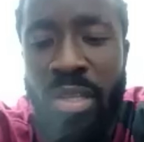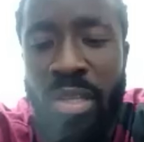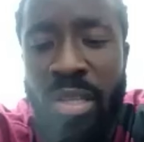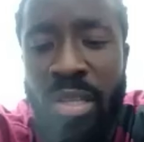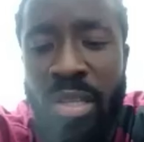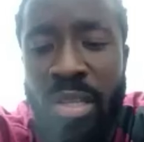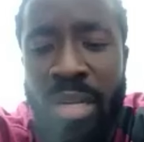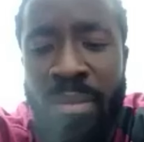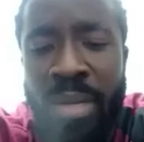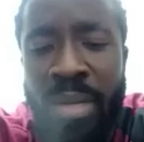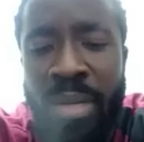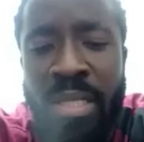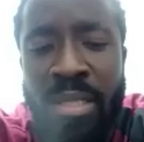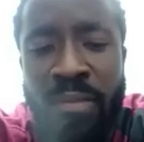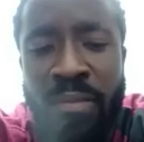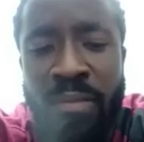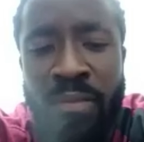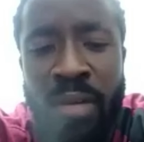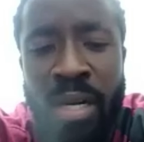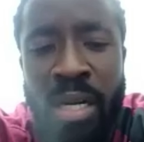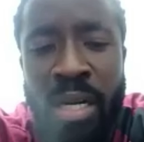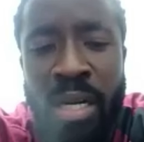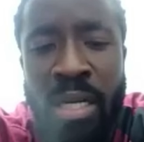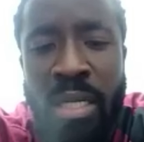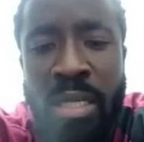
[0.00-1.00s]
thing that might
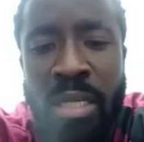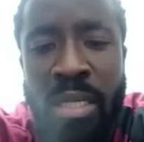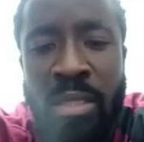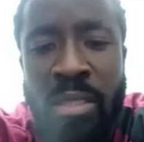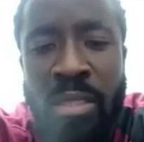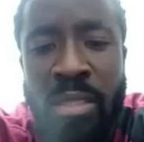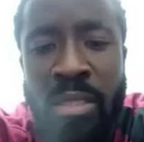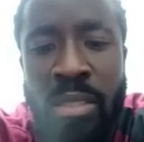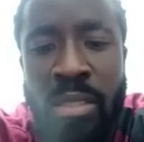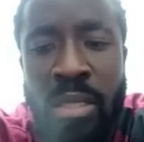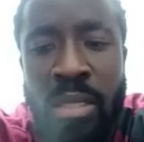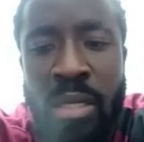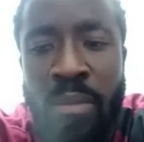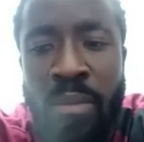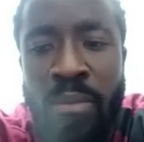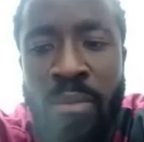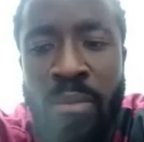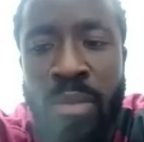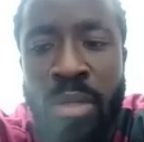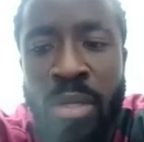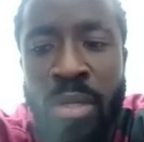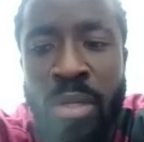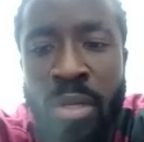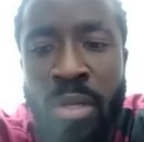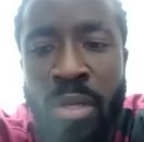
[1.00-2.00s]
differ is um,